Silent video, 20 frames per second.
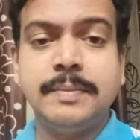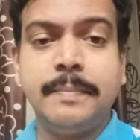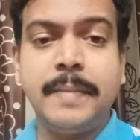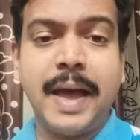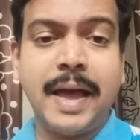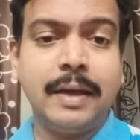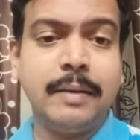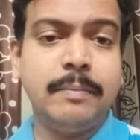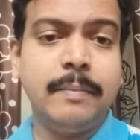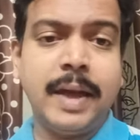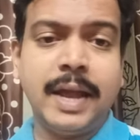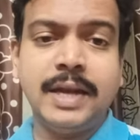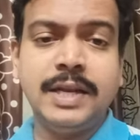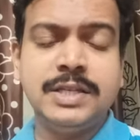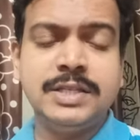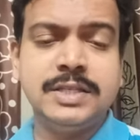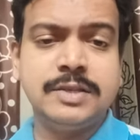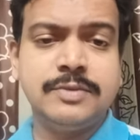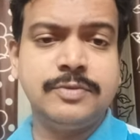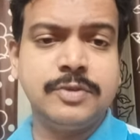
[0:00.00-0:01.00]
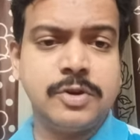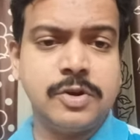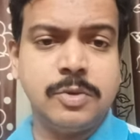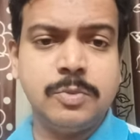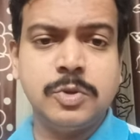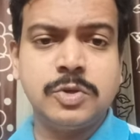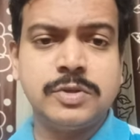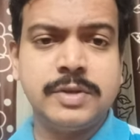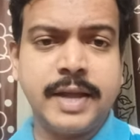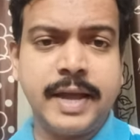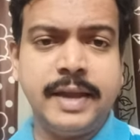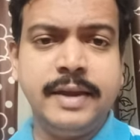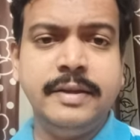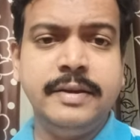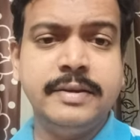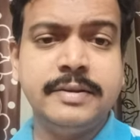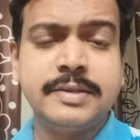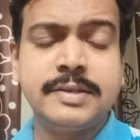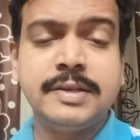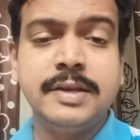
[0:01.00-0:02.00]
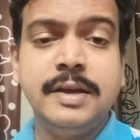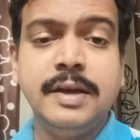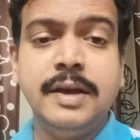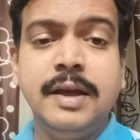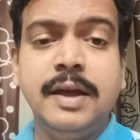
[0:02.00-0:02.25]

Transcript: a bank manager for almost 9 years.